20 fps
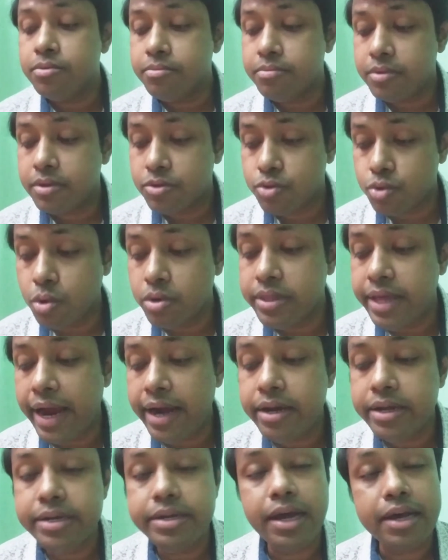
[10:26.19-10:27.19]
so that
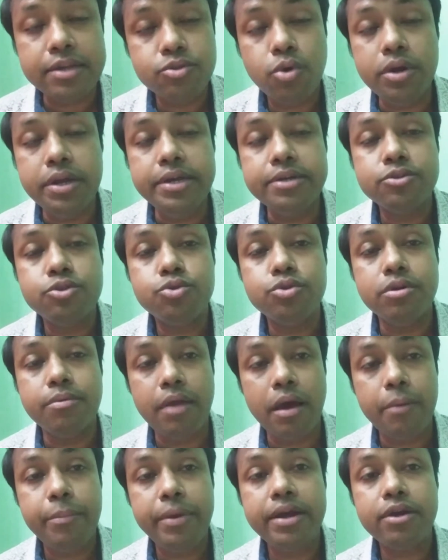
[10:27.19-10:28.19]
it does not lead to
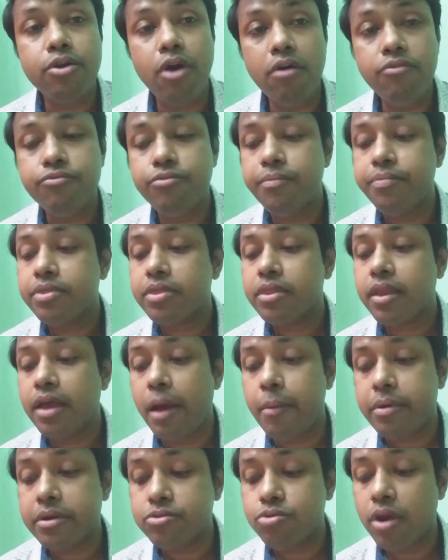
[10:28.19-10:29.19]
development of
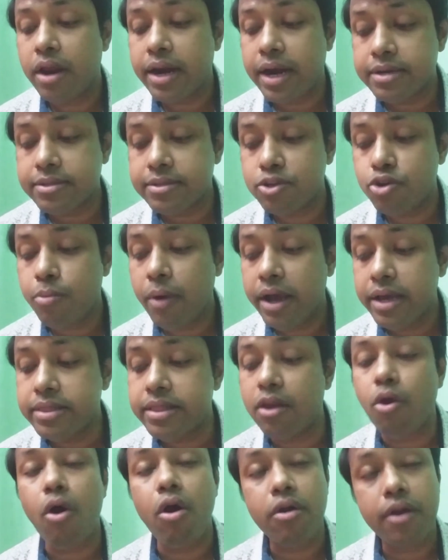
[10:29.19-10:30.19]
hepatocellular carcinoma in the
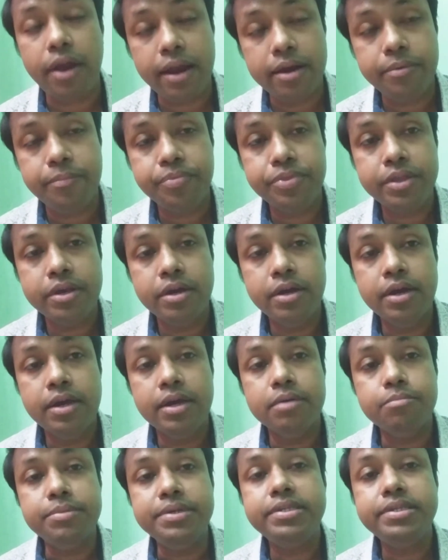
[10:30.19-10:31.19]
long run.
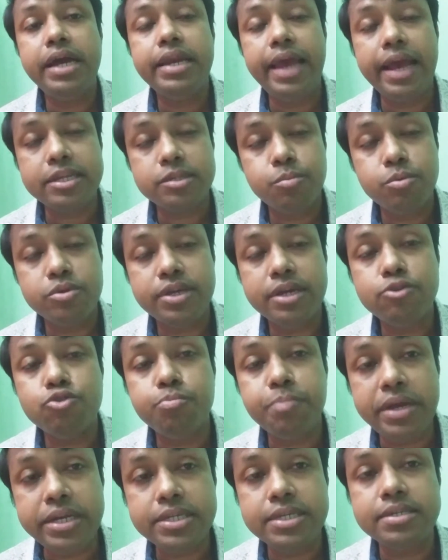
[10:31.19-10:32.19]
Besides, exposure to
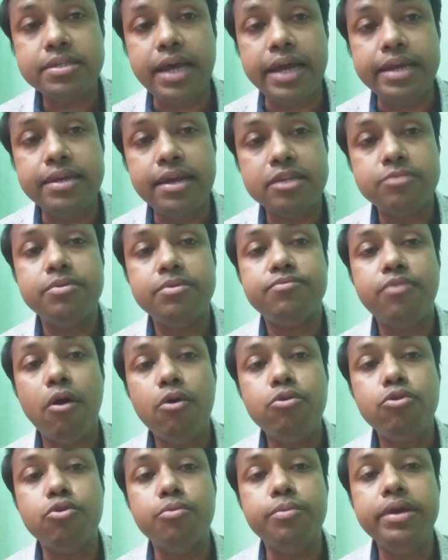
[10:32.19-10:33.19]
pesticide has been
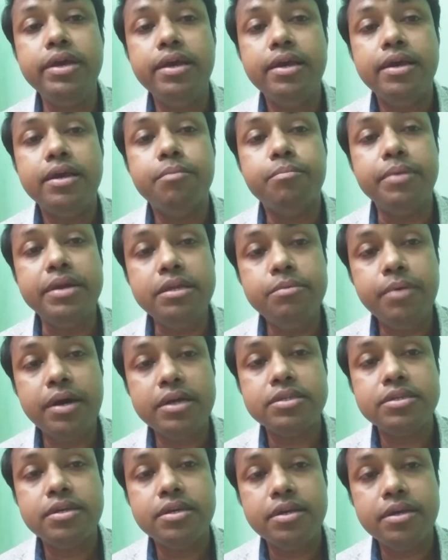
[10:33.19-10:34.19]
found to be very
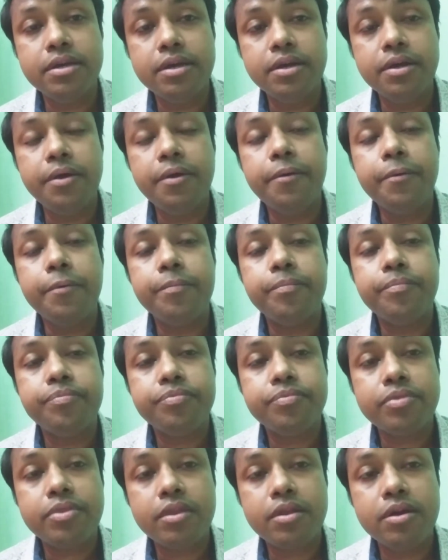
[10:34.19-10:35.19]
much
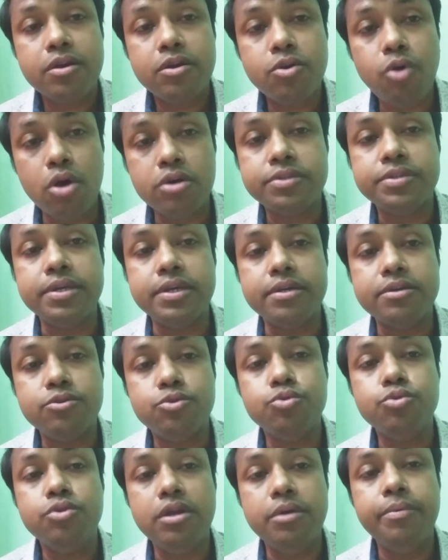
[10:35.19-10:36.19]
toxic
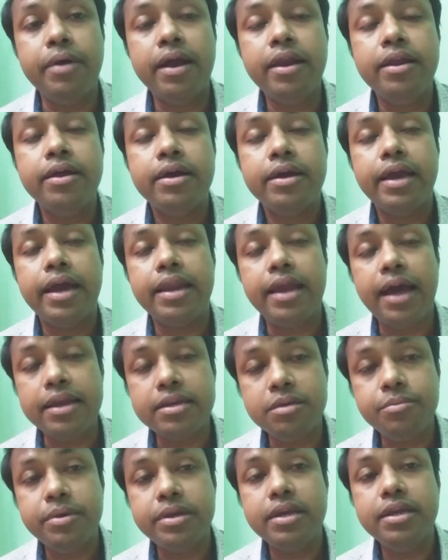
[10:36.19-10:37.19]
to liver and
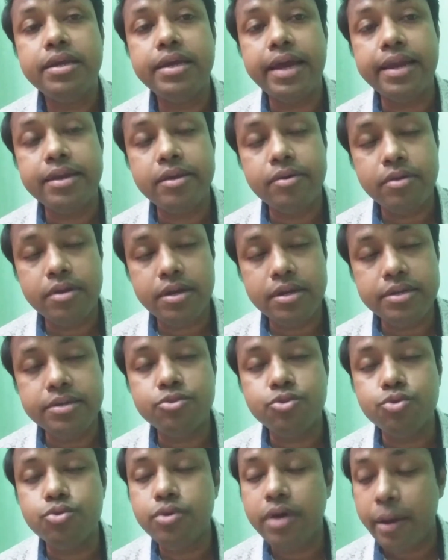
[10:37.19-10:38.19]
ultimately can lead
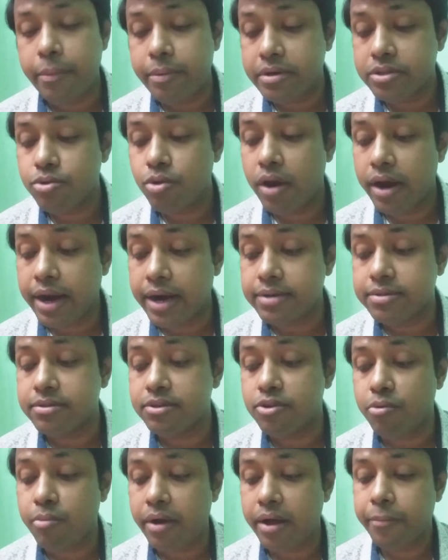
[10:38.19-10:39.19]
to hepatocellular
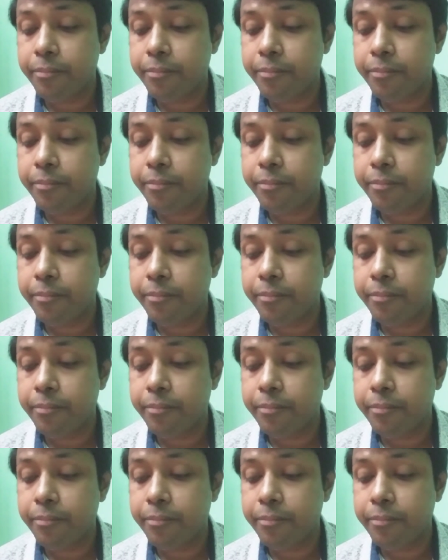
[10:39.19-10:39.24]
carcinoma.